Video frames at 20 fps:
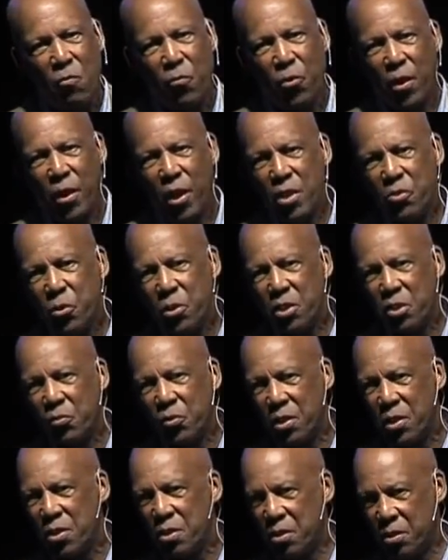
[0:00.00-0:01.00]
For hundreds
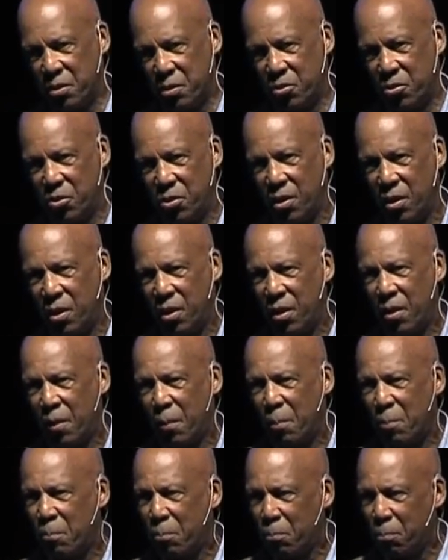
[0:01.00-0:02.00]
of years,
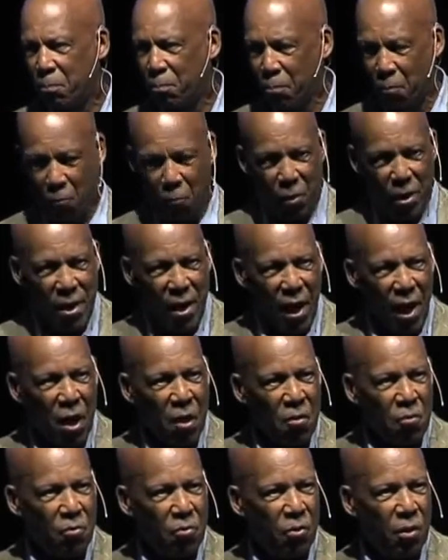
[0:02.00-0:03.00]
we
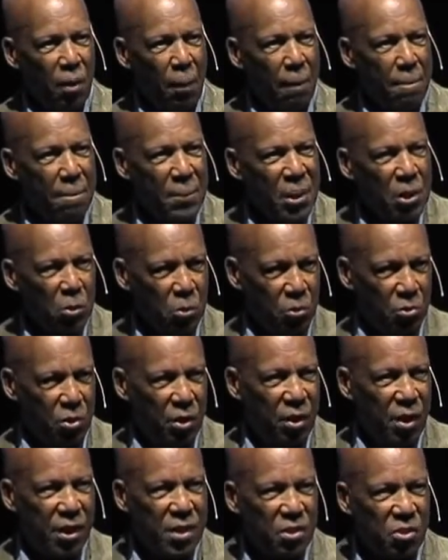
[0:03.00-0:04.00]
have
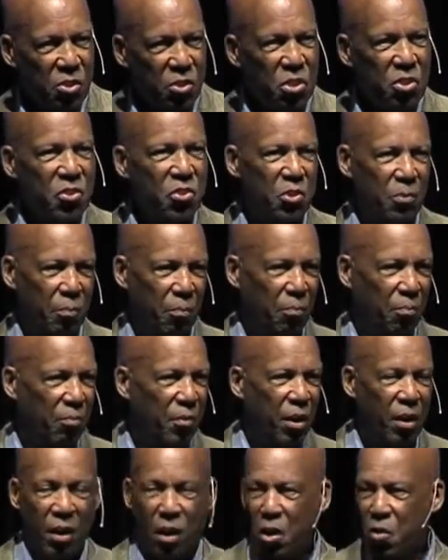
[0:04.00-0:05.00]
built a system
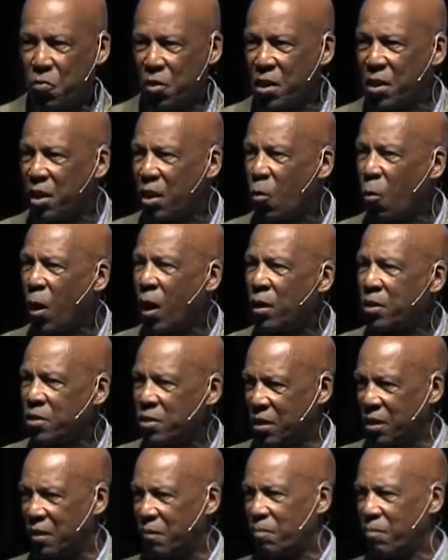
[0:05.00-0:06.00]
of
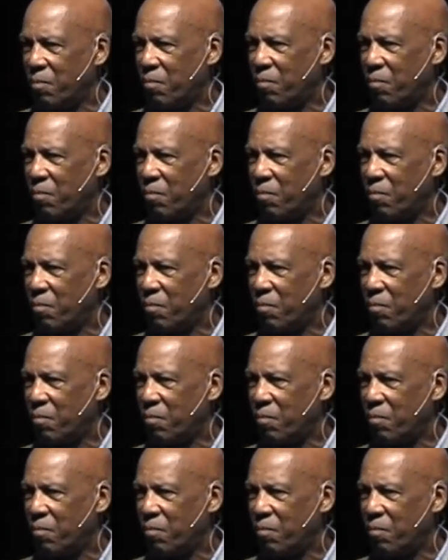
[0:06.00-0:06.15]
inequality